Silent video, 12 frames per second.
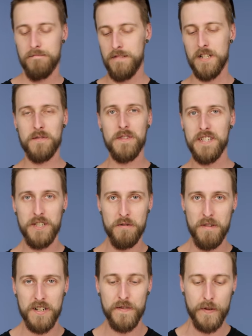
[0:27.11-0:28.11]
doesn't really do
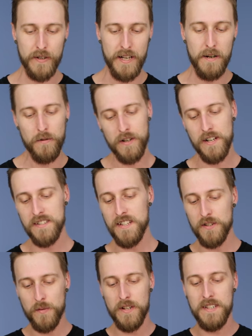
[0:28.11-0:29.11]
much for you. Whereas
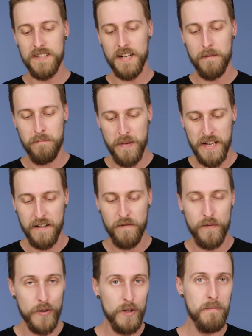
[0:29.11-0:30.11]
this one is like a big
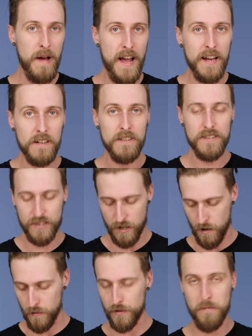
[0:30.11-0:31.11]
full panel,
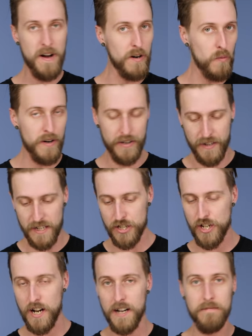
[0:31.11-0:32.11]
so no matter where you get
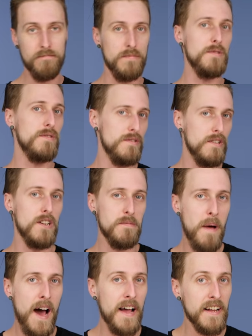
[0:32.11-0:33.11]
shot, there's
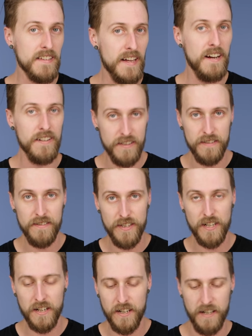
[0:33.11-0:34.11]
padding there. You're,
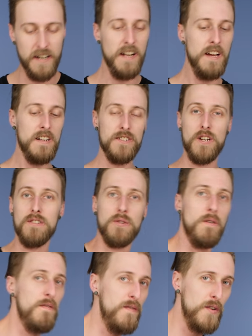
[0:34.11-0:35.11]
you're good. There's
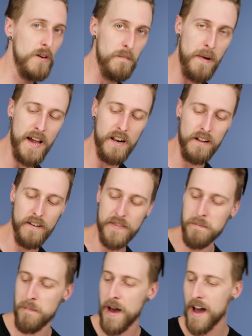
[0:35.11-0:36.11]
also a full panel on
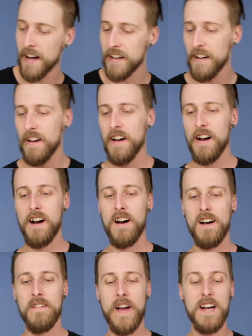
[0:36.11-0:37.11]
the back.
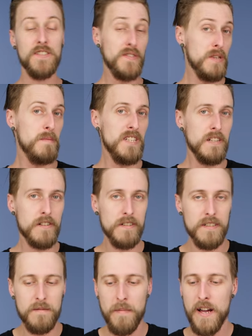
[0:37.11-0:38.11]
Uh, as for the
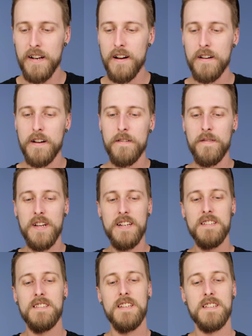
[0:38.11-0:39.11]
material it's made out of,
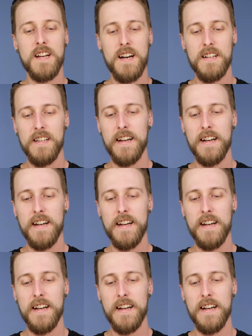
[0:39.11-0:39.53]
it is this kind of